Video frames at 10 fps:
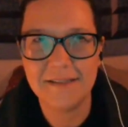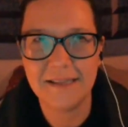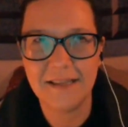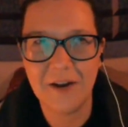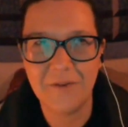there's
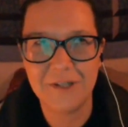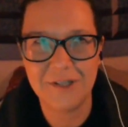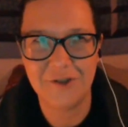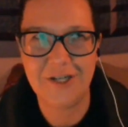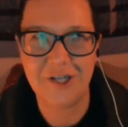a lot of
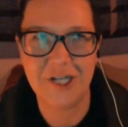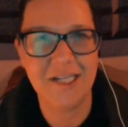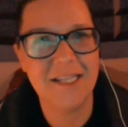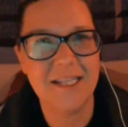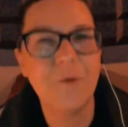
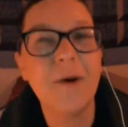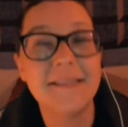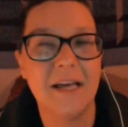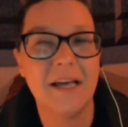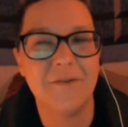frustration. There was
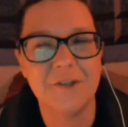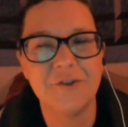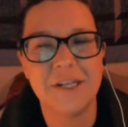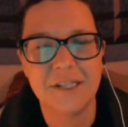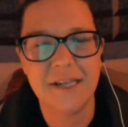a lot of
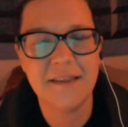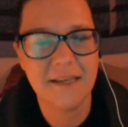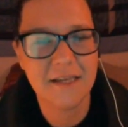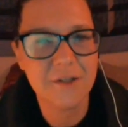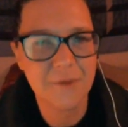frustration, I
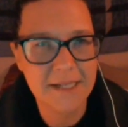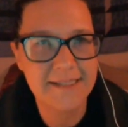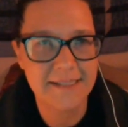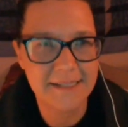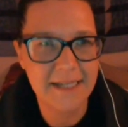think, in
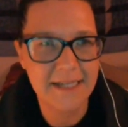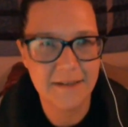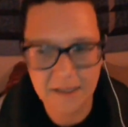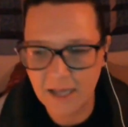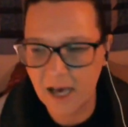2016.
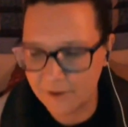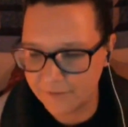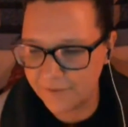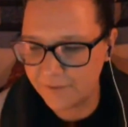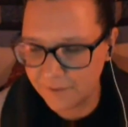A lot
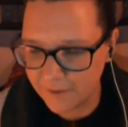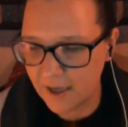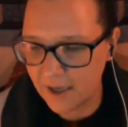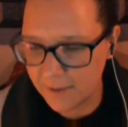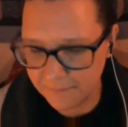of
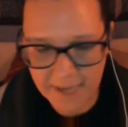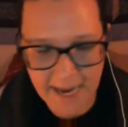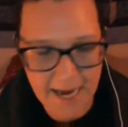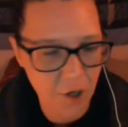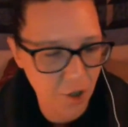
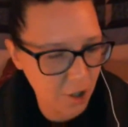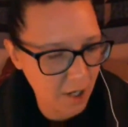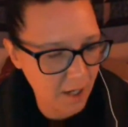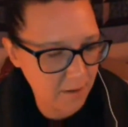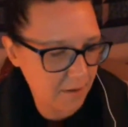anger
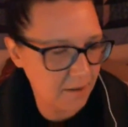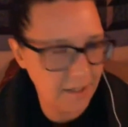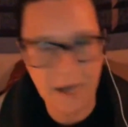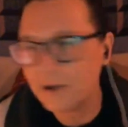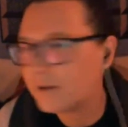
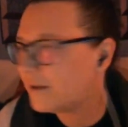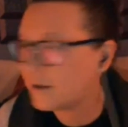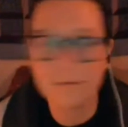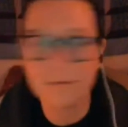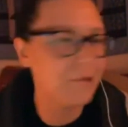
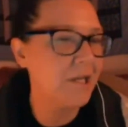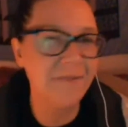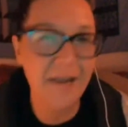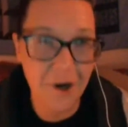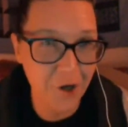
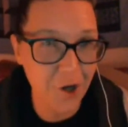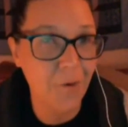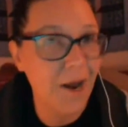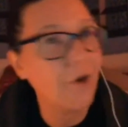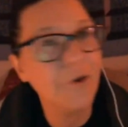plenty of anger to go
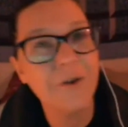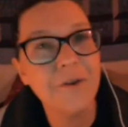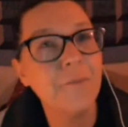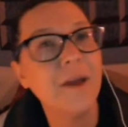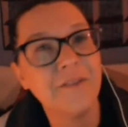around,
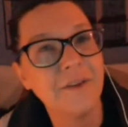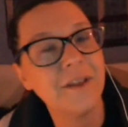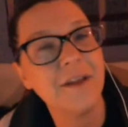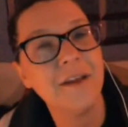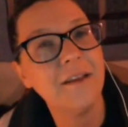
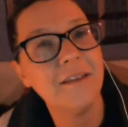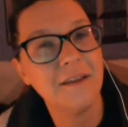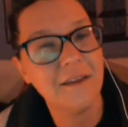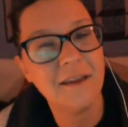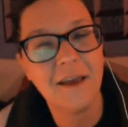basically, I
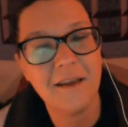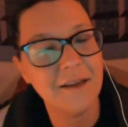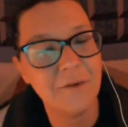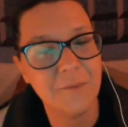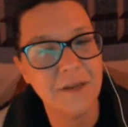think. Yeah, mm-hmm.
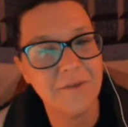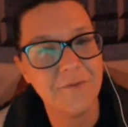That would be a